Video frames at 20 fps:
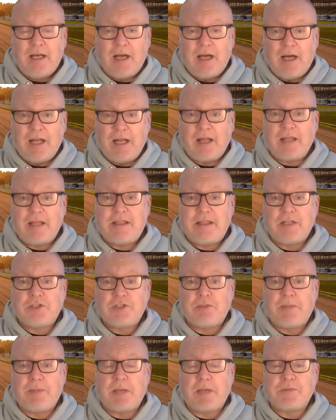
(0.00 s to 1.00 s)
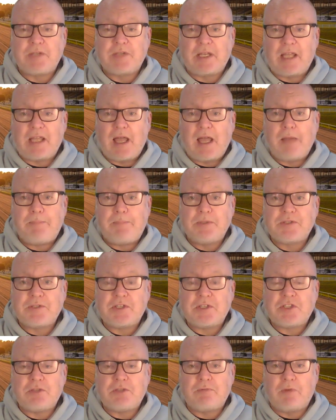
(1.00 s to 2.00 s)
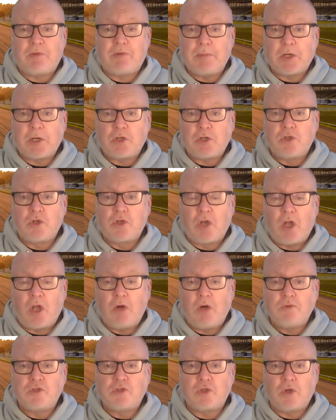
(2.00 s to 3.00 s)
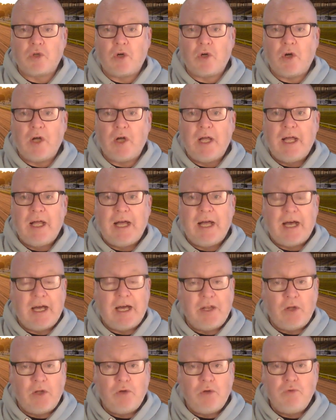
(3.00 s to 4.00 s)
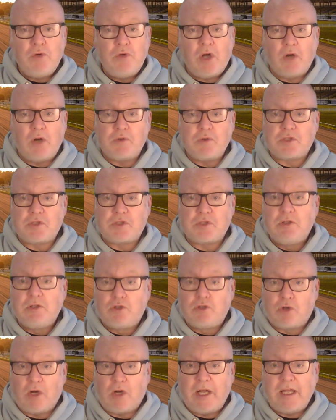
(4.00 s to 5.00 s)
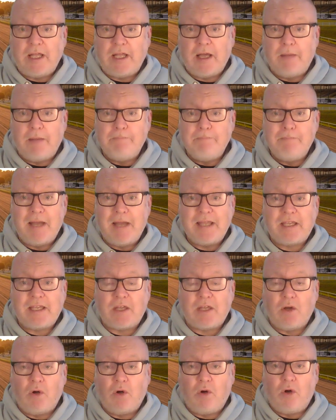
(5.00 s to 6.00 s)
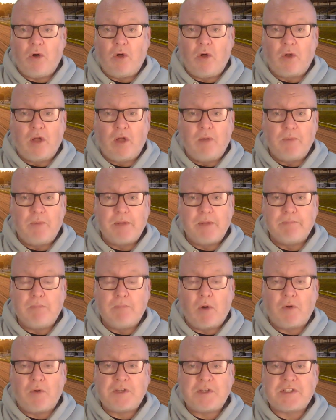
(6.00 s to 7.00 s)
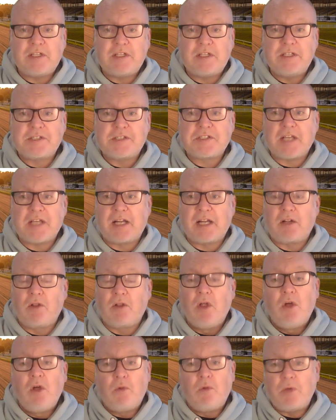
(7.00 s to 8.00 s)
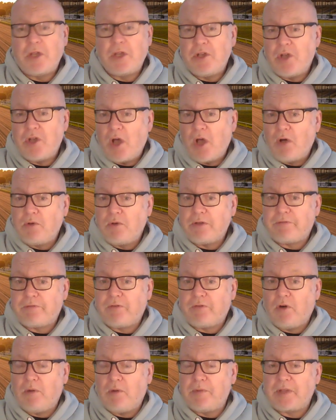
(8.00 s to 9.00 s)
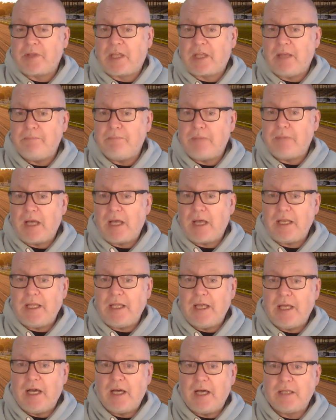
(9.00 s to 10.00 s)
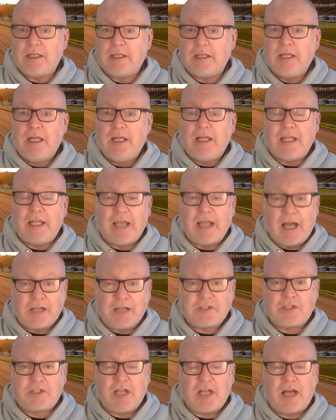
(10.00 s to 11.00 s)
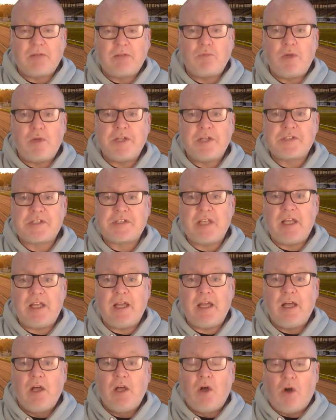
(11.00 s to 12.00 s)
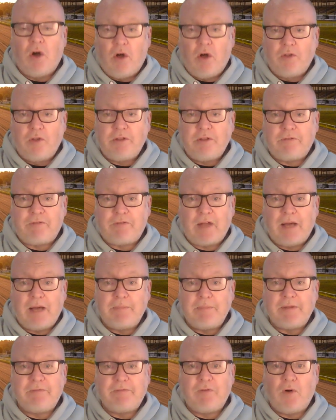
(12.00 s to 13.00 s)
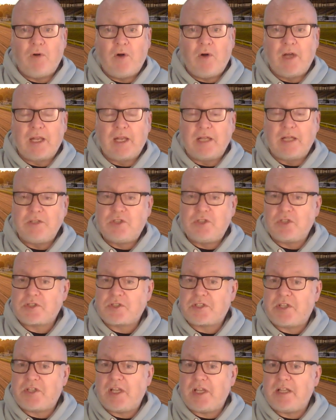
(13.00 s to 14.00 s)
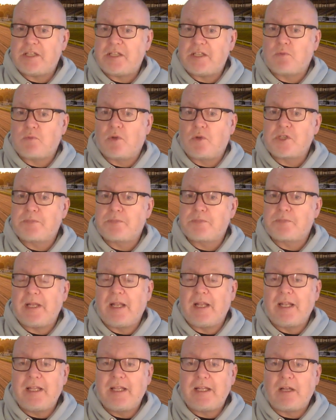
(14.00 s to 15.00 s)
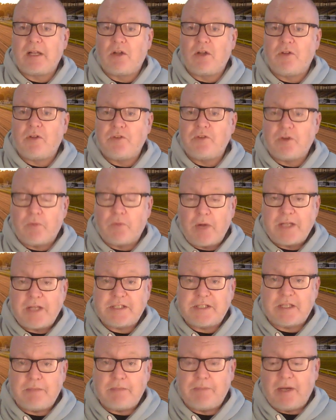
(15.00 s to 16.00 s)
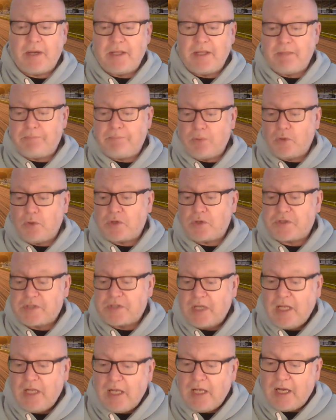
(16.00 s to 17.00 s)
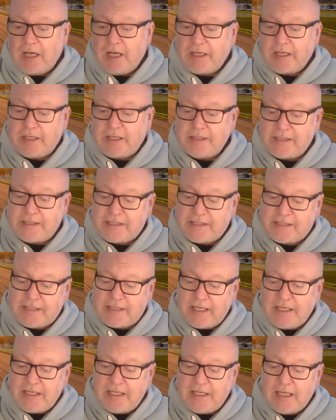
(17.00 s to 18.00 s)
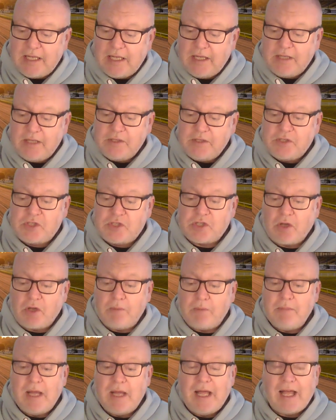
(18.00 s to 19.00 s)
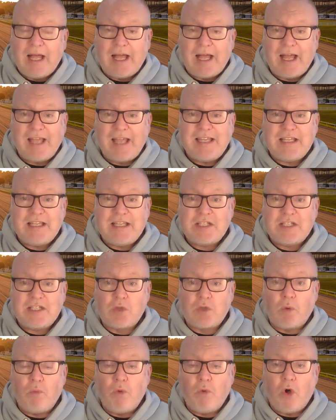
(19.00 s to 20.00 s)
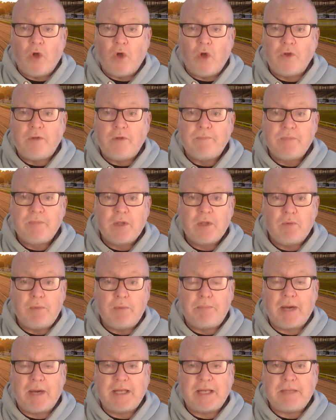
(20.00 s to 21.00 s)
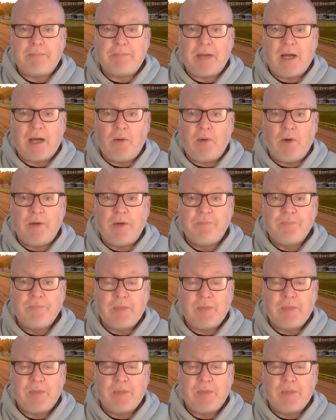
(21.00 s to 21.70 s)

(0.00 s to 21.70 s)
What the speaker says: And I think she'll be able to get a position from a good low draw and, who knows, try and make all. And with Morris in the saddle, we know the form of the Kim Bailey yard. He has had winners here on the flat before. And I just think this one has been a little underrated by the books. I can see some 8-1 with Paddy Power